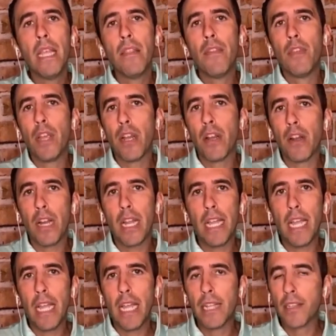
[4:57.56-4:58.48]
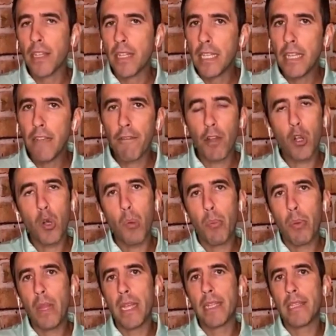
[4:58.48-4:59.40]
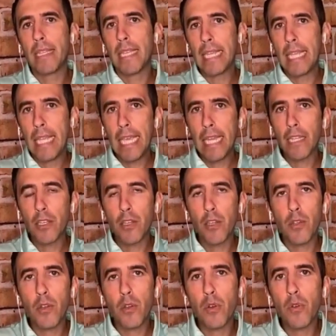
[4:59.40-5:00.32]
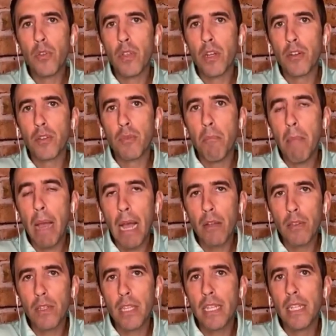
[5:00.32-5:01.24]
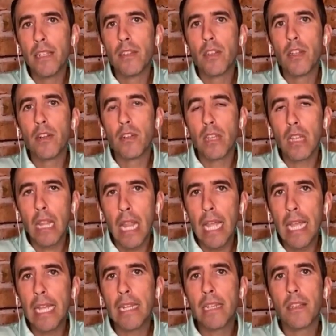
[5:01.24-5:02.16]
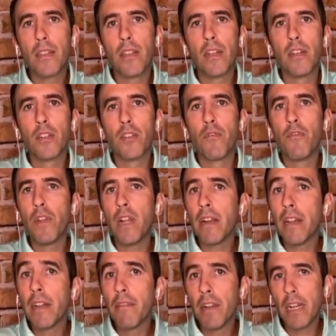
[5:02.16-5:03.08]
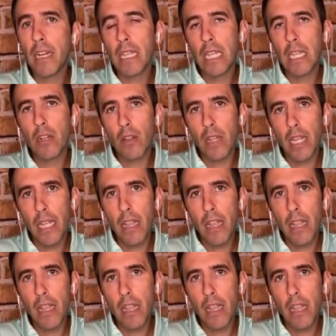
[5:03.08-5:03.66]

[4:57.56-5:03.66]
It's a difficult place to get to. There's mountains, there's lakes, there's very, very little